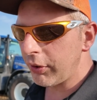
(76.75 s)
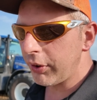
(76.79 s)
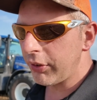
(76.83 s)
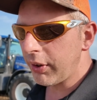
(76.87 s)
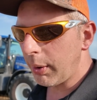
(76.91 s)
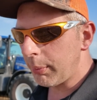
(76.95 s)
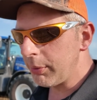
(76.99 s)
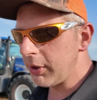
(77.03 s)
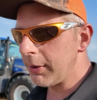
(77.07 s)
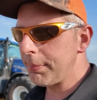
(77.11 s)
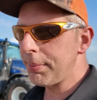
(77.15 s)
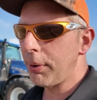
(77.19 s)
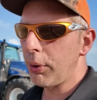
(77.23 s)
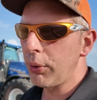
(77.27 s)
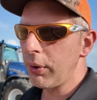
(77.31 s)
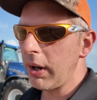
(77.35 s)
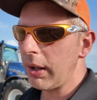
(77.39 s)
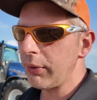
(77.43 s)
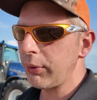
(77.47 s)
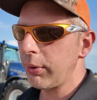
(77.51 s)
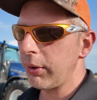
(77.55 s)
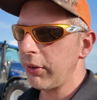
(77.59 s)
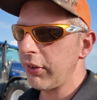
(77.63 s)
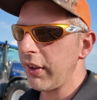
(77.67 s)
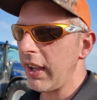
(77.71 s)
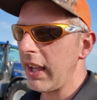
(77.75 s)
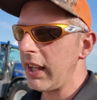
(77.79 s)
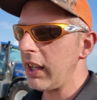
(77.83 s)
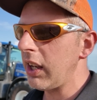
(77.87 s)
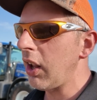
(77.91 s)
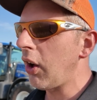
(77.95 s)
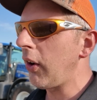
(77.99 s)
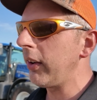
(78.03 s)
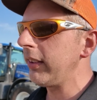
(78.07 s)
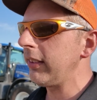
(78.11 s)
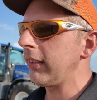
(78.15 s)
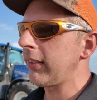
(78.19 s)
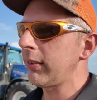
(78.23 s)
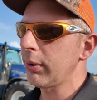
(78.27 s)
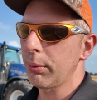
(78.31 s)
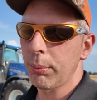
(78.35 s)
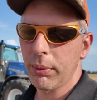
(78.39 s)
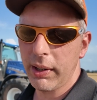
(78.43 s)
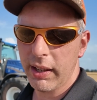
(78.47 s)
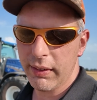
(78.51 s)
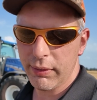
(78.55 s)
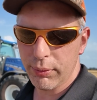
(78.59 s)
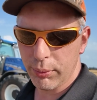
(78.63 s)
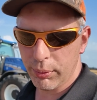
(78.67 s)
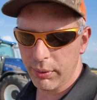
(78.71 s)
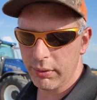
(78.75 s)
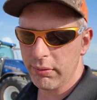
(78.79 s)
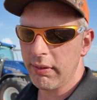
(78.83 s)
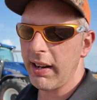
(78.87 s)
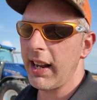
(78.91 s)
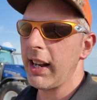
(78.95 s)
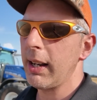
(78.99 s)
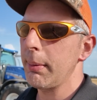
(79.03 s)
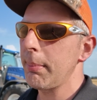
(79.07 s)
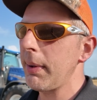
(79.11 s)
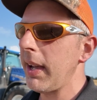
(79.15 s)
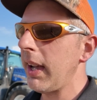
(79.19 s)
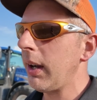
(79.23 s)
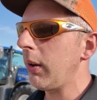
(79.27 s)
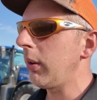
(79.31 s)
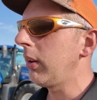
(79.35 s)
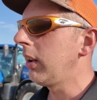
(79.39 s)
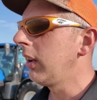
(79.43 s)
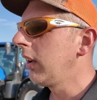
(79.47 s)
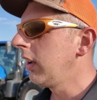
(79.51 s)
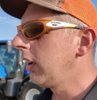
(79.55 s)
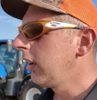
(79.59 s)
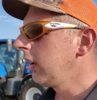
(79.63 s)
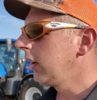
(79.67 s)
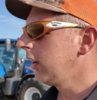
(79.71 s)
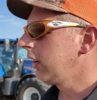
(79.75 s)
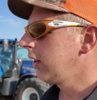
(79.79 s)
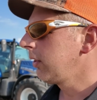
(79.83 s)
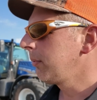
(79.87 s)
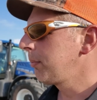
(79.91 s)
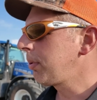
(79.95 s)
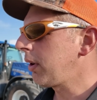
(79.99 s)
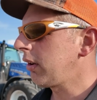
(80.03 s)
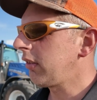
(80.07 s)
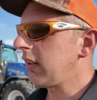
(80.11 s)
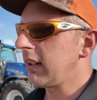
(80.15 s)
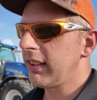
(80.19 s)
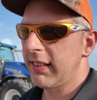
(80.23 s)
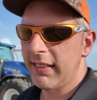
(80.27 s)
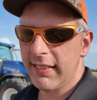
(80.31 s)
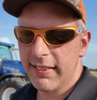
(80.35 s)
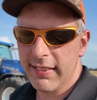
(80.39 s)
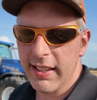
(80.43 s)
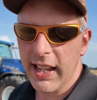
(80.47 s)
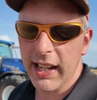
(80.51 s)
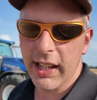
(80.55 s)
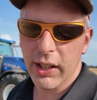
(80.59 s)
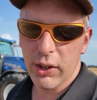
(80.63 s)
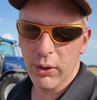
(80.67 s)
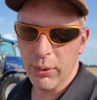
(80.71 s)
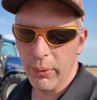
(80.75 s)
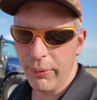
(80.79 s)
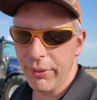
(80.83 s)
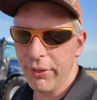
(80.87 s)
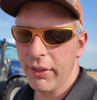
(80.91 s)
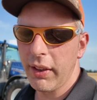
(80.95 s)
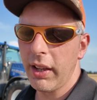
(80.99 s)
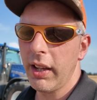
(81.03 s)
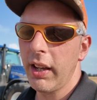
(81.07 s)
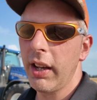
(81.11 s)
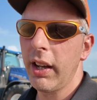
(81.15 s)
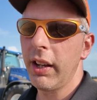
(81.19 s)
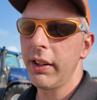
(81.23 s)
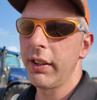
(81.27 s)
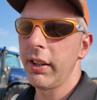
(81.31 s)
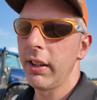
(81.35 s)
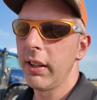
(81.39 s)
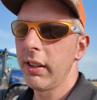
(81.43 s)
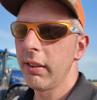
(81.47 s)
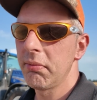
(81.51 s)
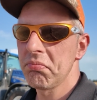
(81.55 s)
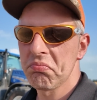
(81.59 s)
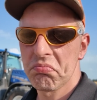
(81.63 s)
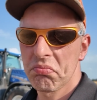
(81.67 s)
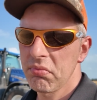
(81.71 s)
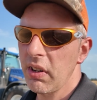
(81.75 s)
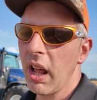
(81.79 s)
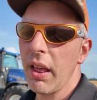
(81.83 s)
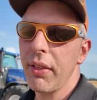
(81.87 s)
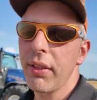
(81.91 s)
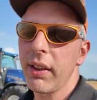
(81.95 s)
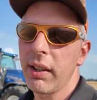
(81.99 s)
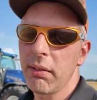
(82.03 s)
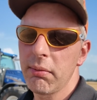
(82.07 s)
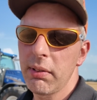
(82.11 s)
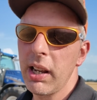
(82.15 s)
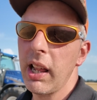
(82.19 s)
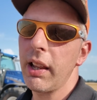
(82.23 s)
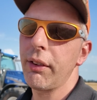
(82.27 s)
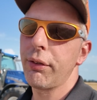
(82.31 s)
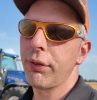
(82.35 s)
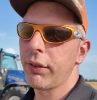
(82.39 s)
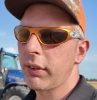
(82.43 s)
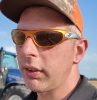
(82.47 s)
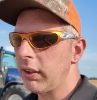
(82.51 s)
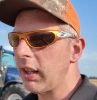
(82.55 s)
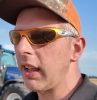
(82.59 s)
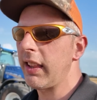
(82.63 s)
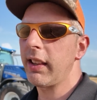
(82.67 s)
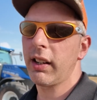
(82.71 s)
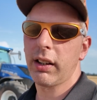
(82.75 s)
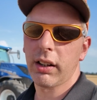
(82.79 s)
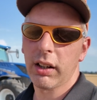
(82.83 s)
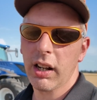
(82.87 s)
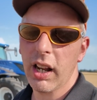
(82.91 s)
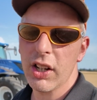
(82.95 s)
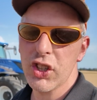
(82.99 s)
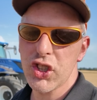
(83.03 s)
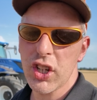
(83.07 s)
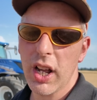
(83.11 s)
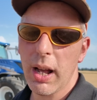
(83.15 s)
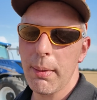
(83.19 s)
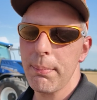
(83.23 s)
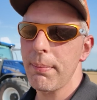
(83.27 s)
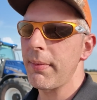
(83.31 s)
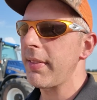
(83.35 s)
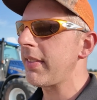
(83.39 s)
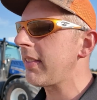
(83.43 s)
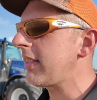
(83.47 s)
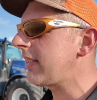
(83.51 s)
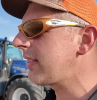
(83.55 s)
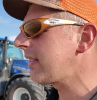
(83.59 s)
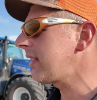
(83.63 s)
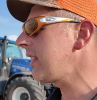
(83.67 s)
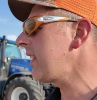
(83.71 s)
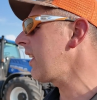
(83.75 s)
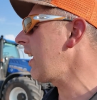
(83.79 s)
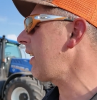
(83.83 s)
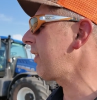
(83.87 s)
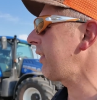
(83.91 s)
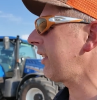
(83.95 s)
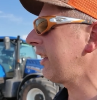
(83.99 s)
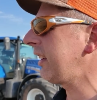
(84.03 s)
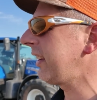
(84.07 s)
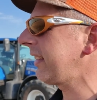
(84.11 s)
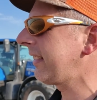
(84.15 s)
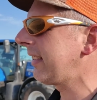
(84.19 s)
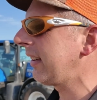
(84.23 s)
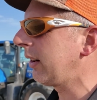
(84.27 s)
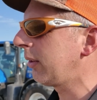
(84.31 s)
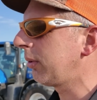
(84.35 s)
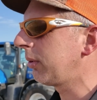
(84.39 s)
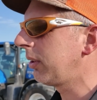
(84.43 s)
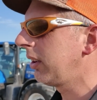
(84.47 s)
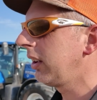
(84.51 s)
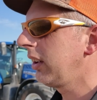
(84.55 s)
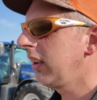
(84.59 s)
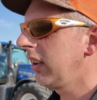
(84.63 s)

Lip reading: So when you pulled up to a set of lights or whatever, or the roundabout, put her into second or third, nothing. Let the clutch up, nothing at all.